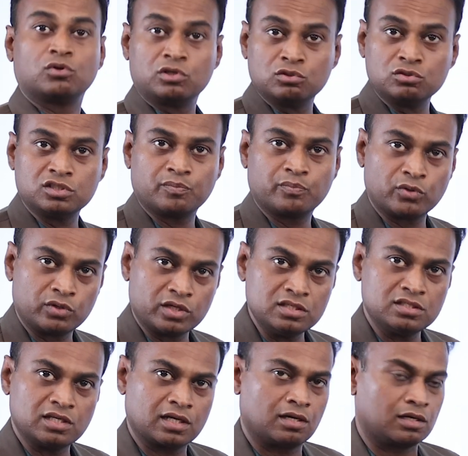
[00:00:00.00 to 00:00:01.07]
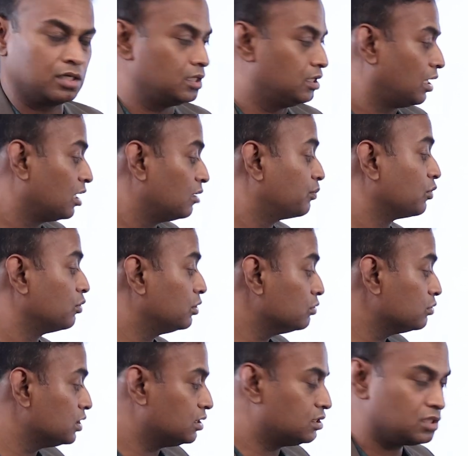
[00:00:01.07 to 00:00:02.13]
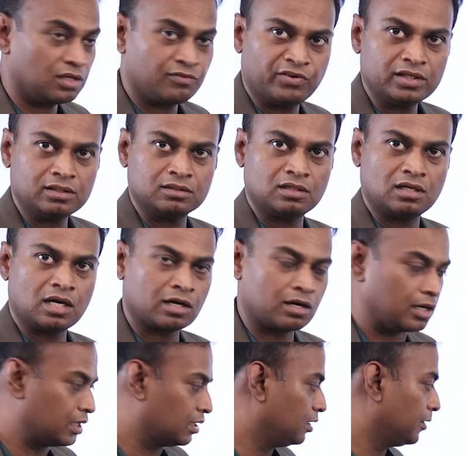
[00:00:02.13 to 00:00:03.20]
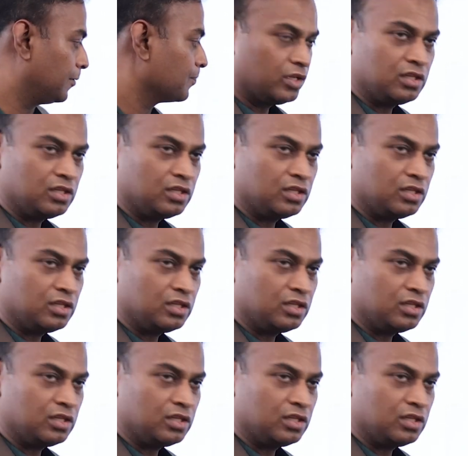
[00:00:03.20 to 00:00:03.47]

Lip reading: produce the proteins accordingly and produce its effect accordingly.